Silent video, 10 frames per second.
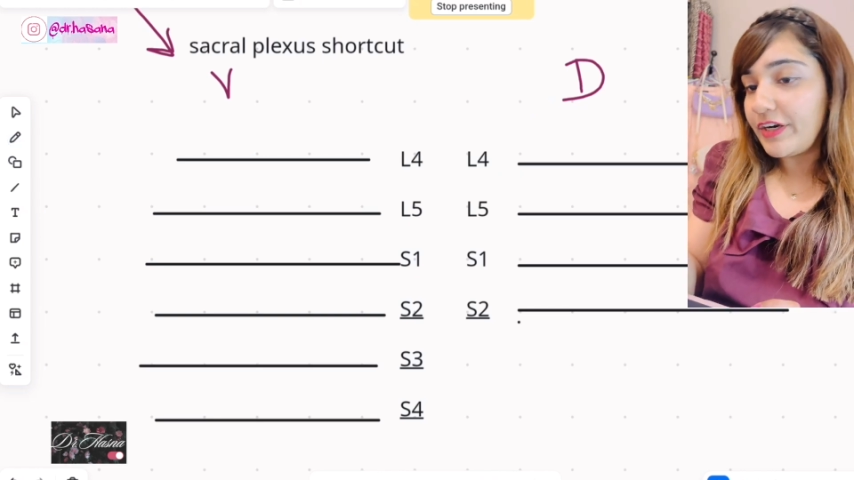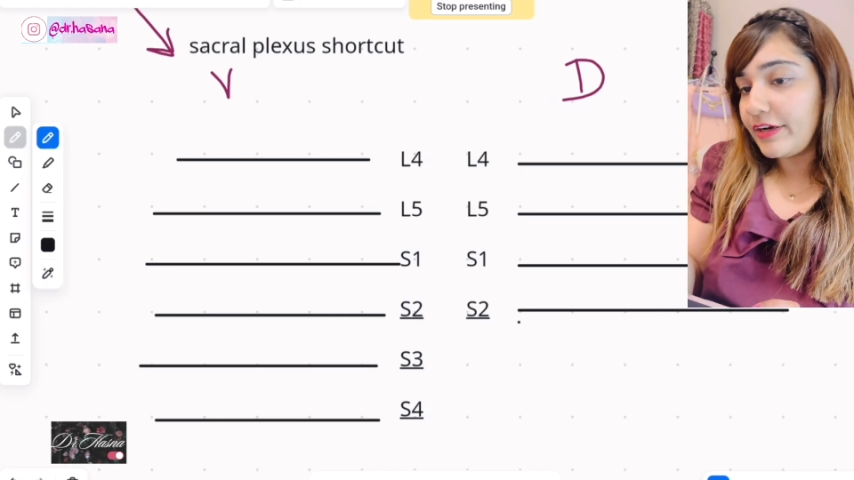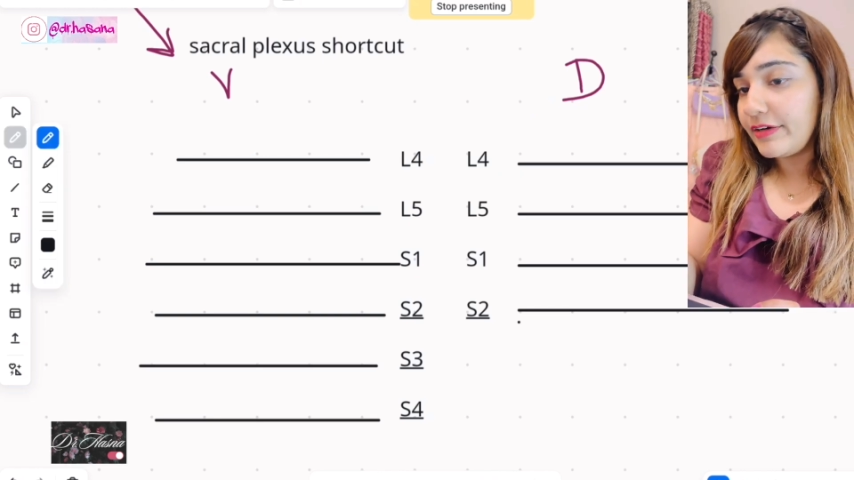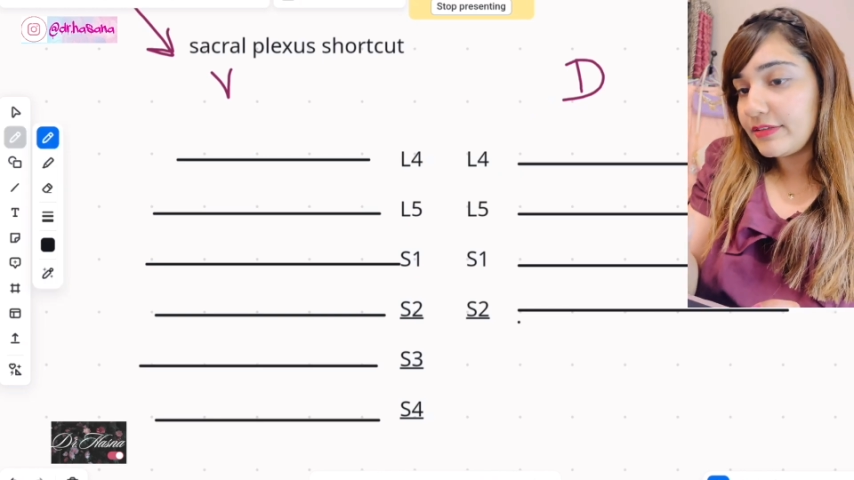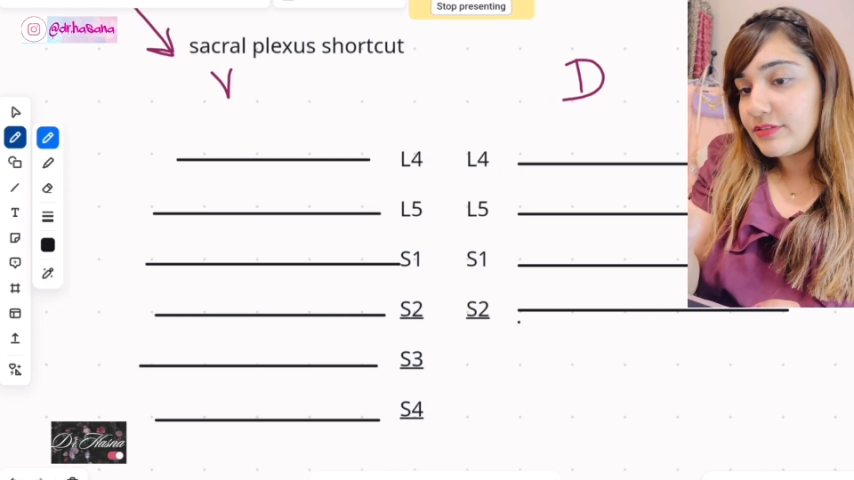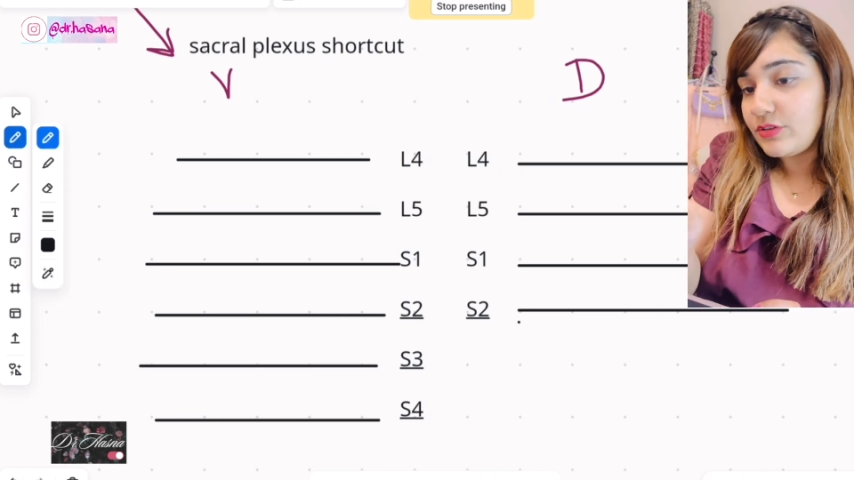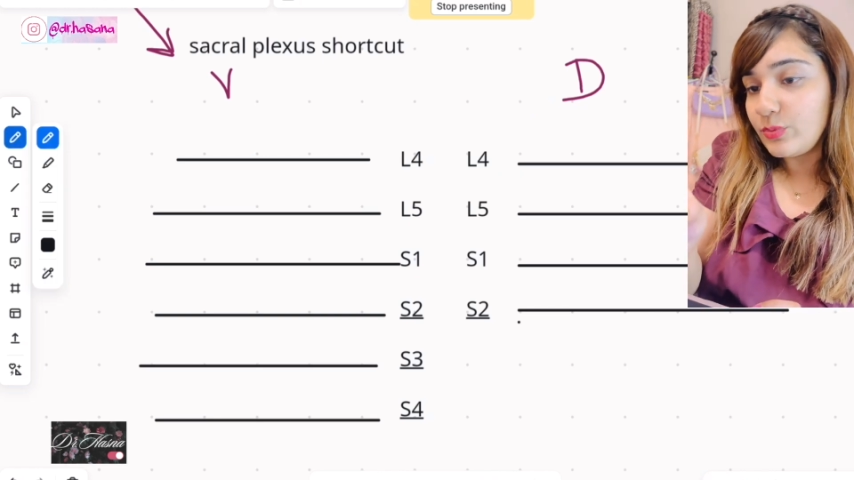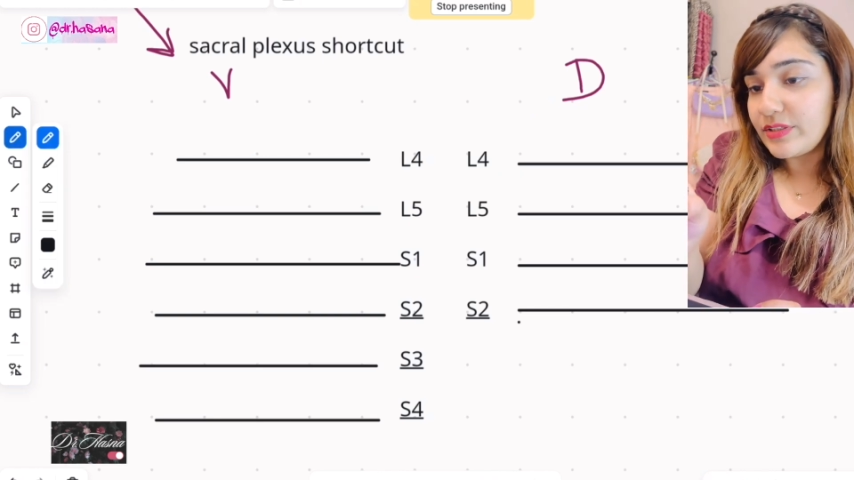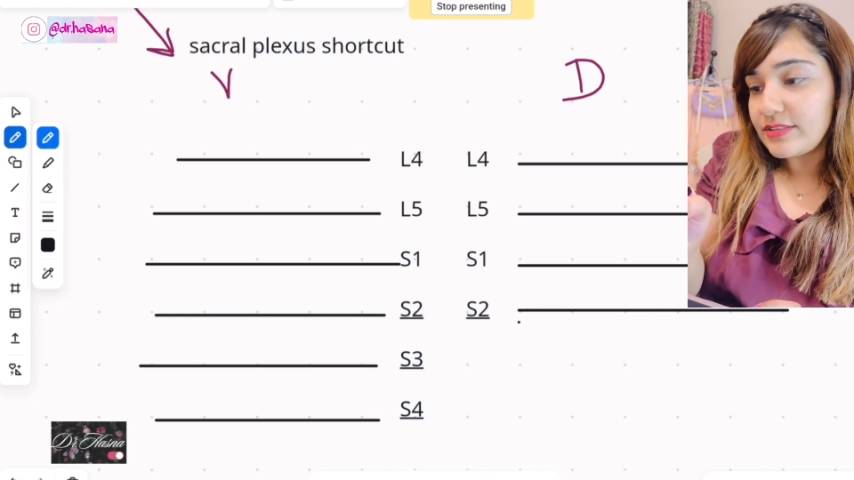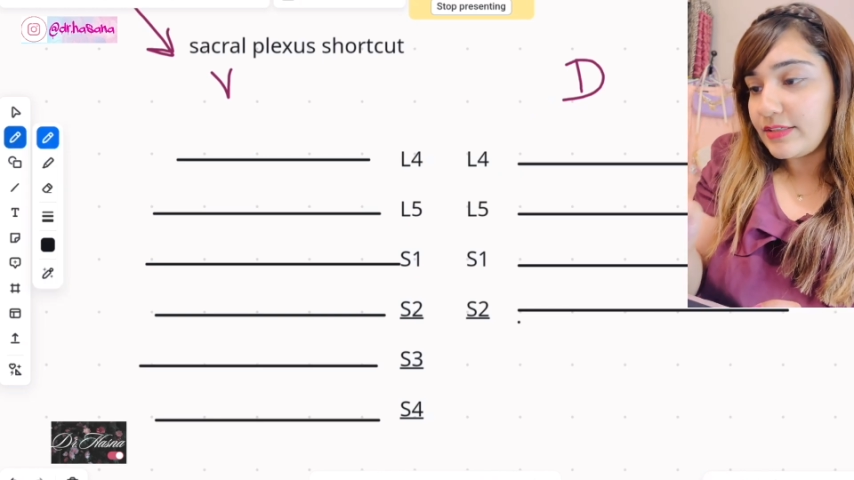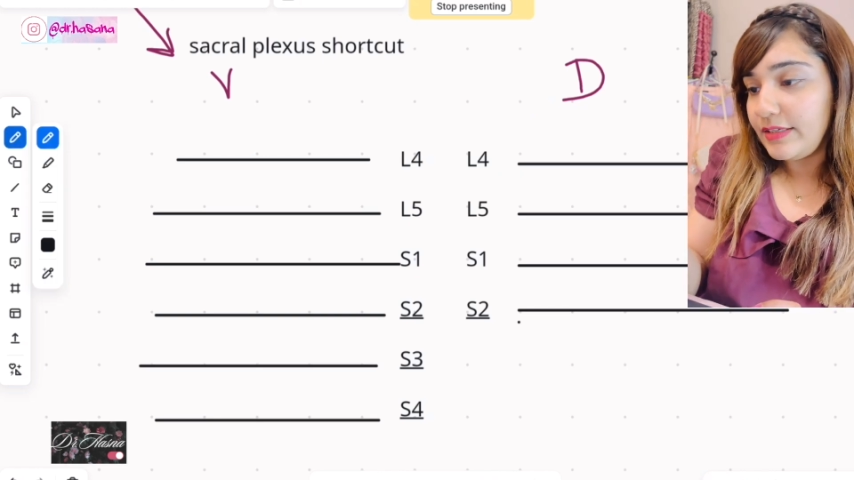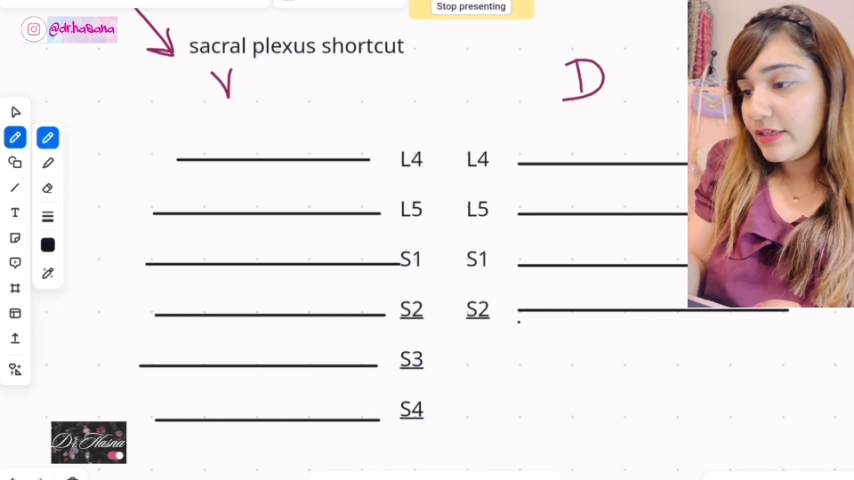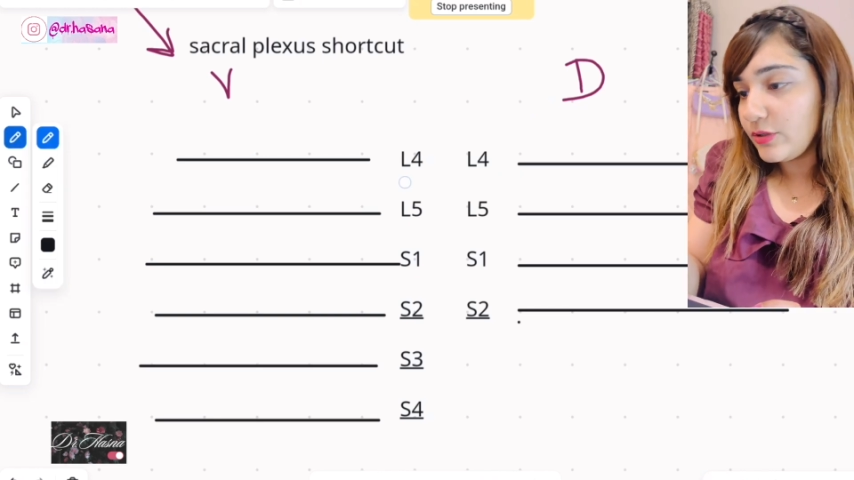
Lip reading: here that you can see,